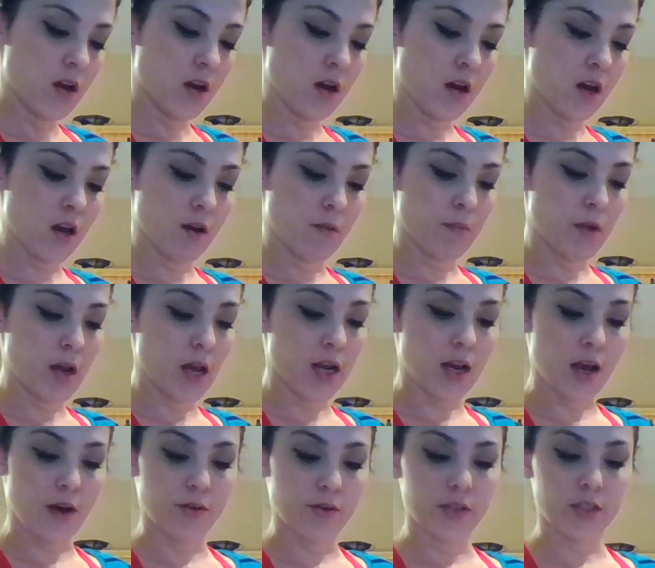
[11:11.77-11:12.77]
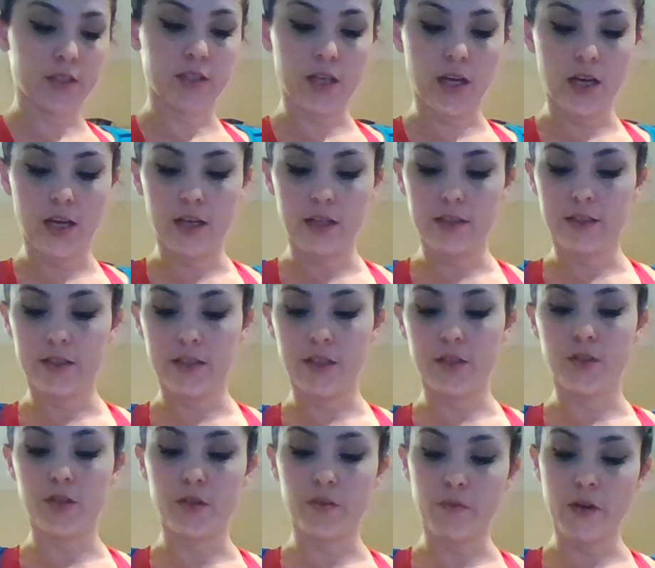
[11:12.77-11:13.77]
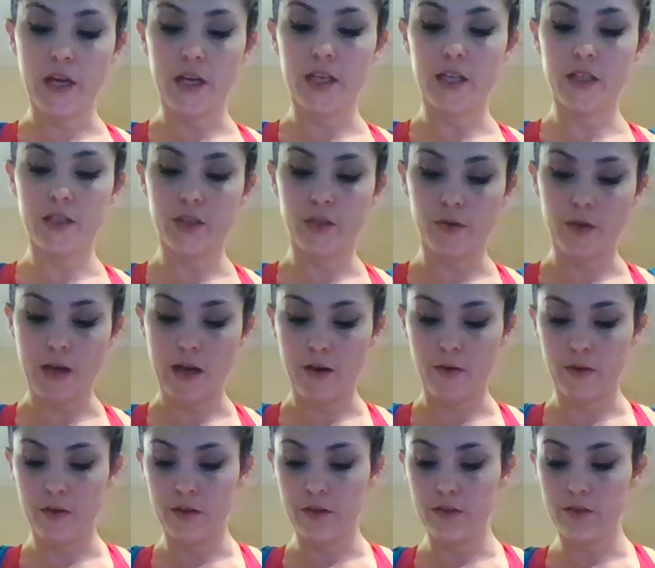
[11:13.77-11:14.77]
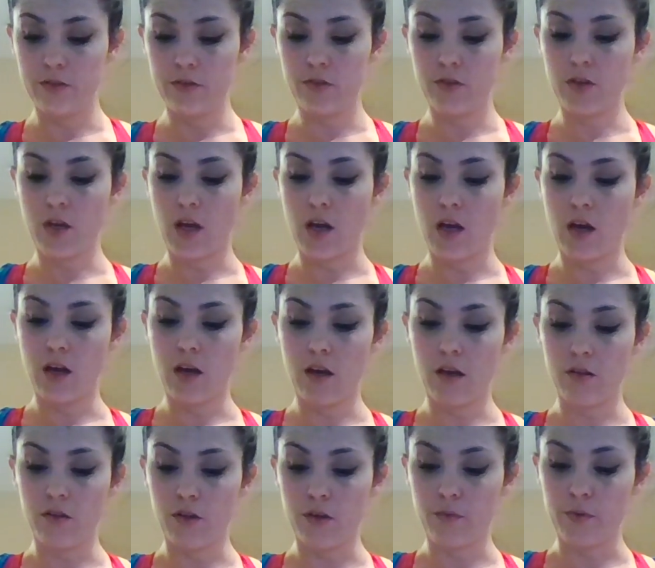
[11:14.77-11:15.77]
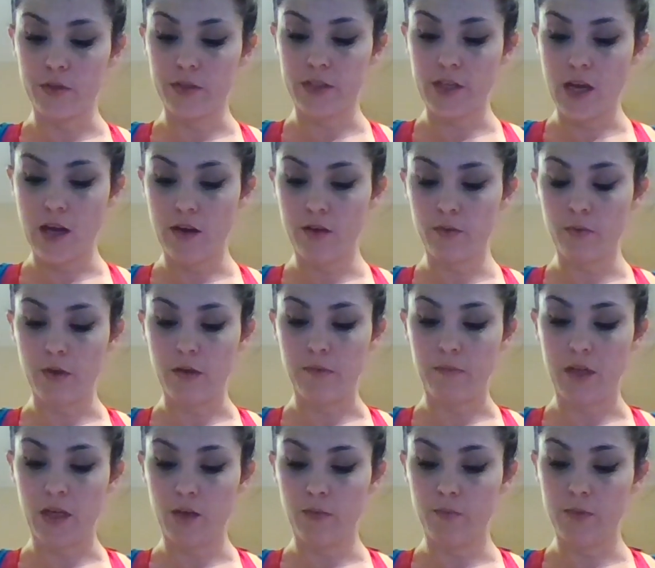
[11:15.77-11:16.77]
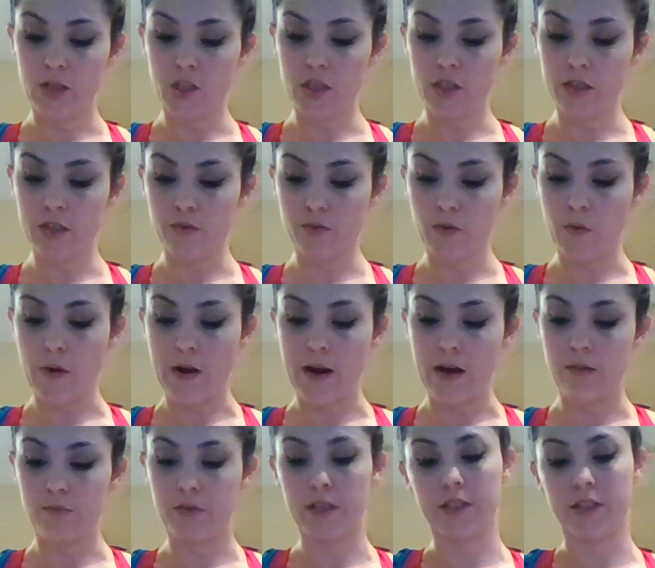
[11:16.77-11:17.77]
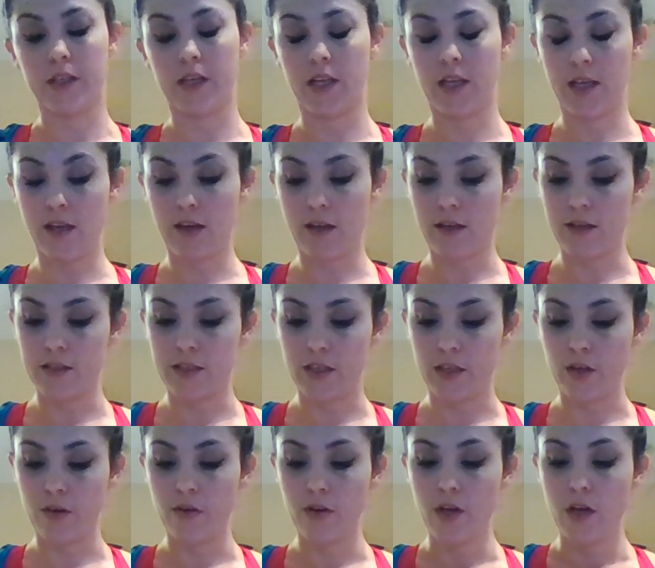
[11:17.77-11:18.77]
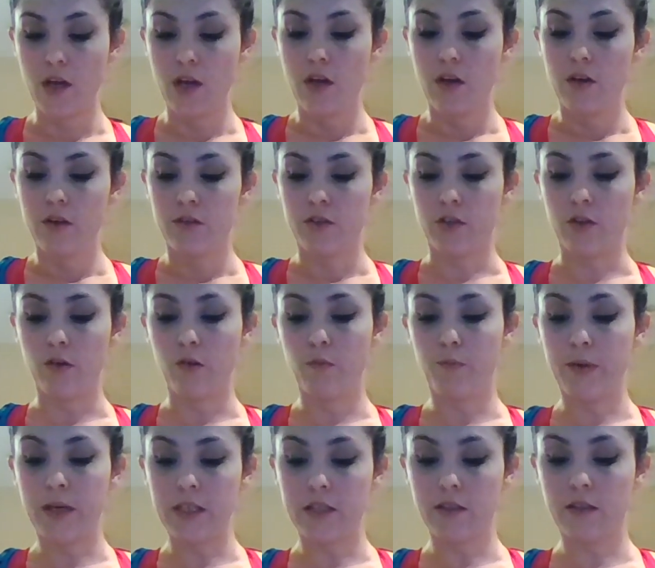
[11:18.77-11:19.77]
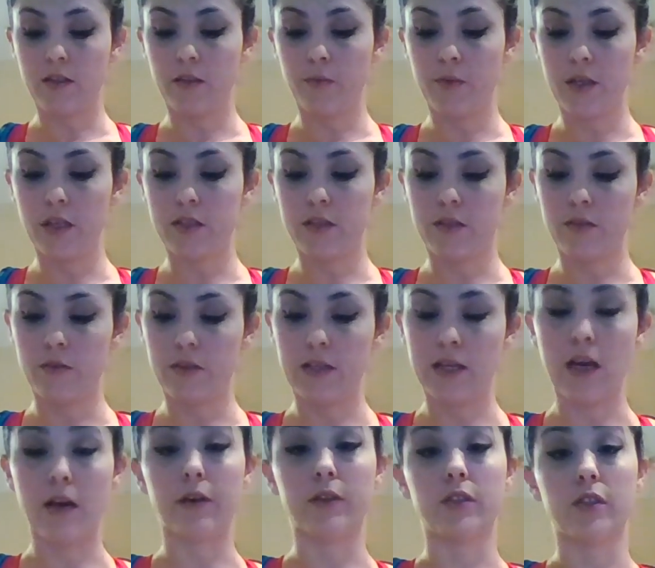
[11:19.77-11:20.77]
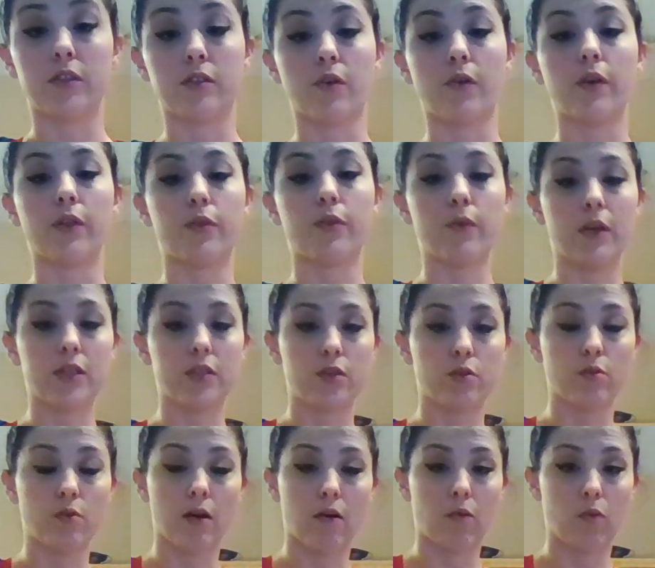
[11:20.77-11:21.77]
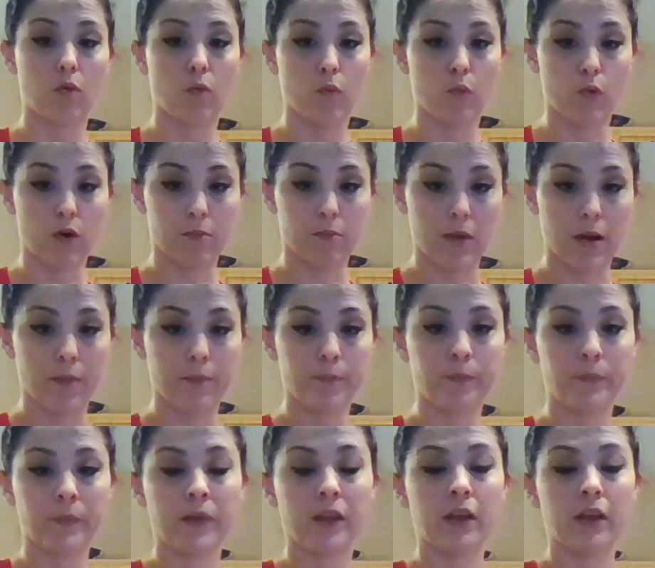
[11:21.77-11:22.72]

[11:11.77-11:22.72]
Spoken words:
And now it says sensor ready, 2 hours. Alert will sound when meter BG is required. Press any key to continue. So basically what it's doing now is it's going through a 2-hour warm-up.